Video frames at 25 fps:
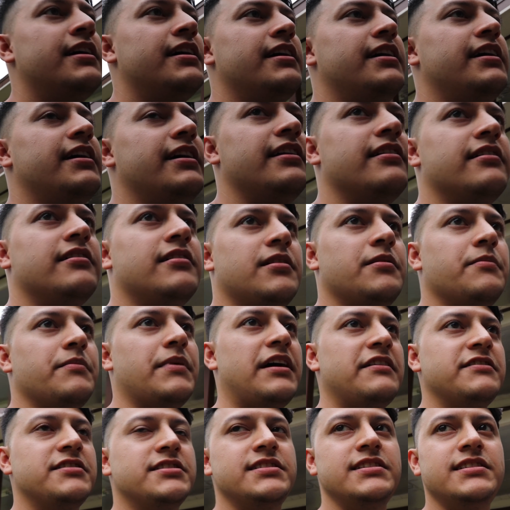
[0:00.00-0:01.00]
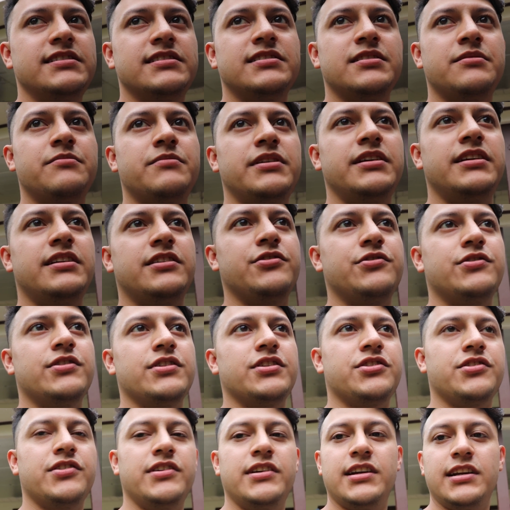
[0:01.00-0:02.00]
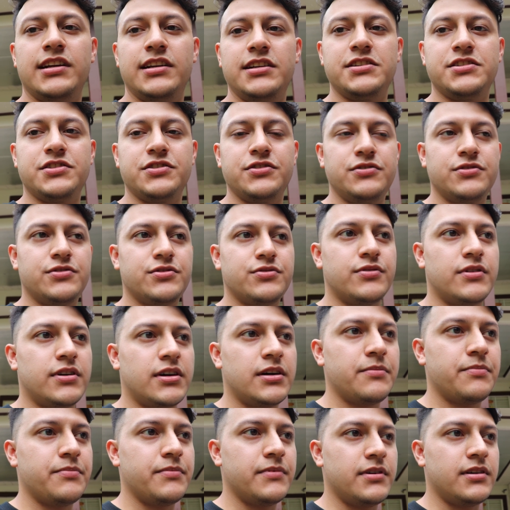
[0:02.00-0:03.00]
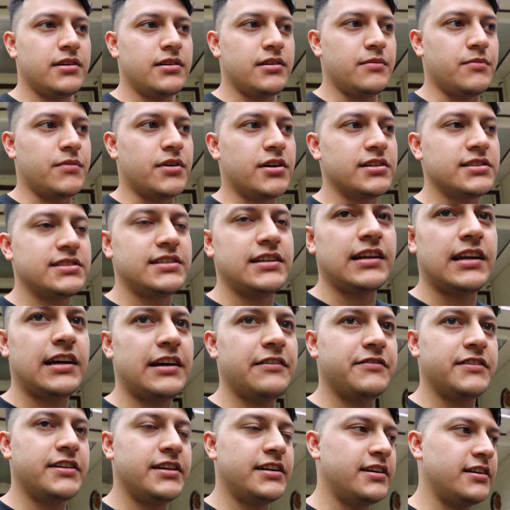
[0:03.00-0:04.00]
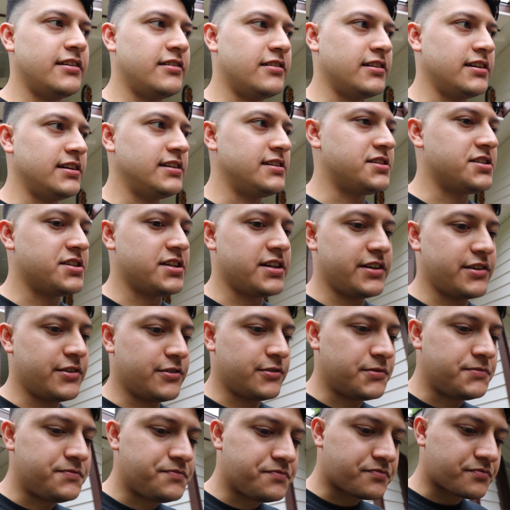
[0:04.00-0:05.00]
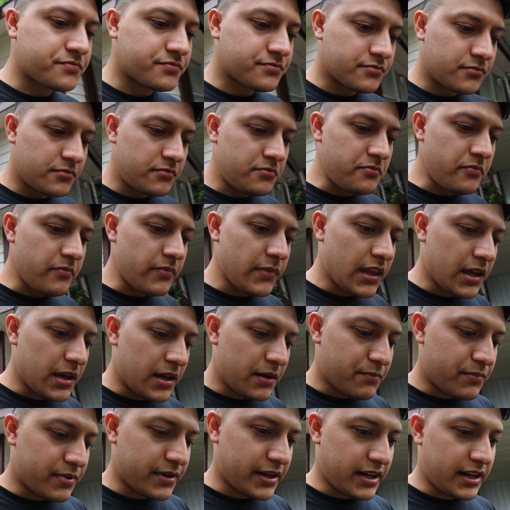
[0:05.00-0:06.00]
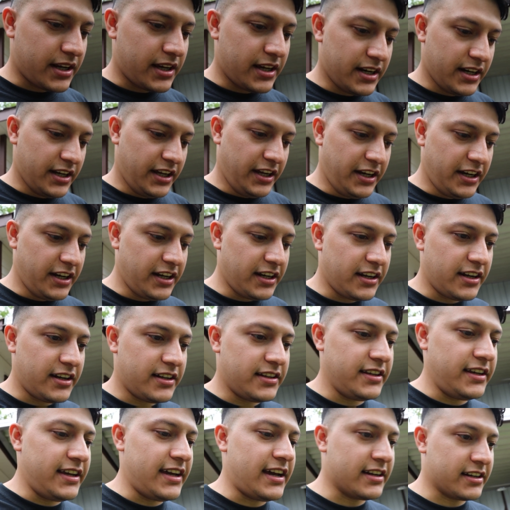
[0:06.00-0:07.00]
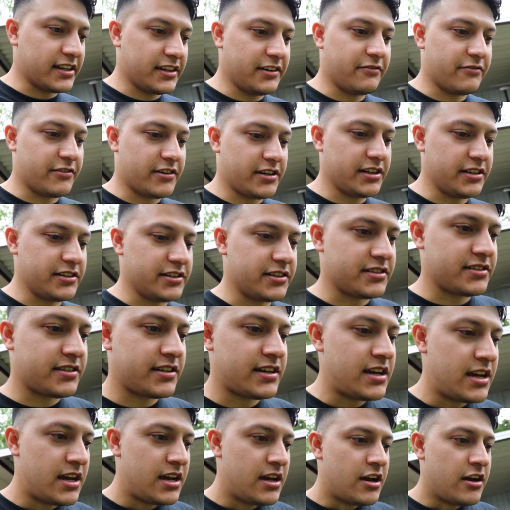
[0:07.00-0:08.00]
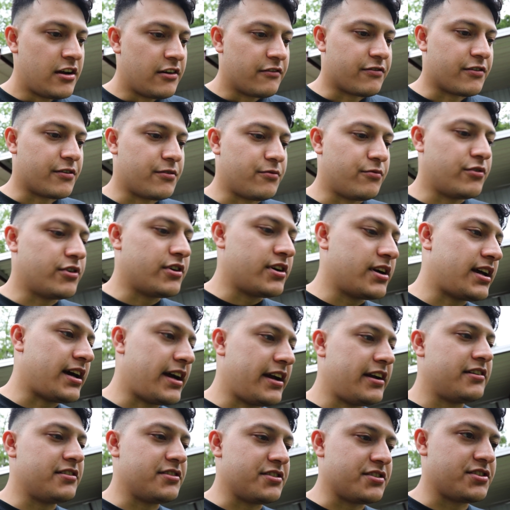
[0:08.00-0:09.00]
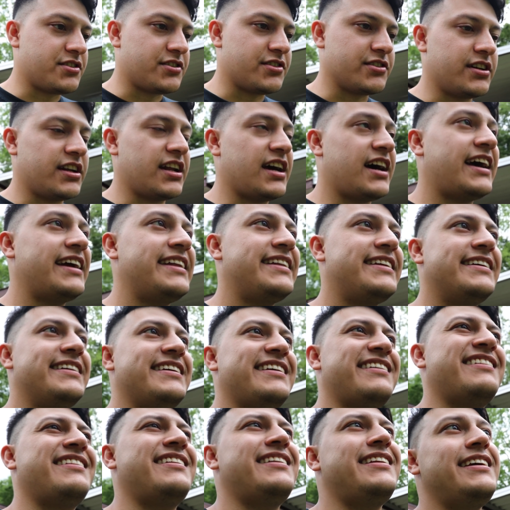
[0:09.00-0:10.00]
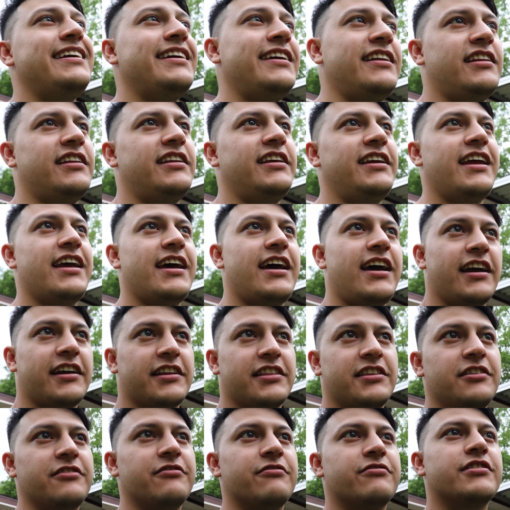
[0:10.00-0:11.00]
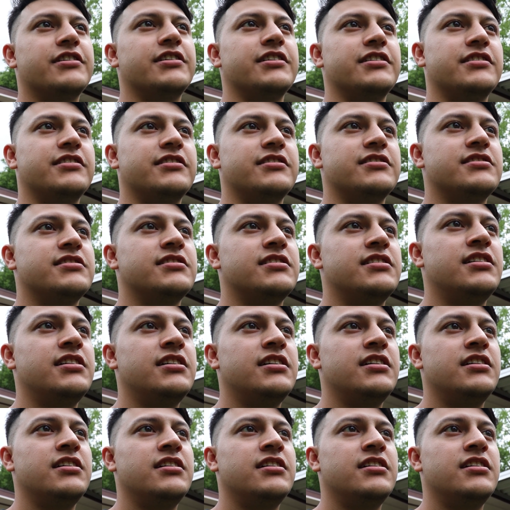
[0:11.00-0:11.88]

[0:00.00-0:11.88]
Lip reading: And I've seen somebody do a 392 swap. RT Life did it on his channel, and he needed the active runners. From what I understood, I didn't need the active runners,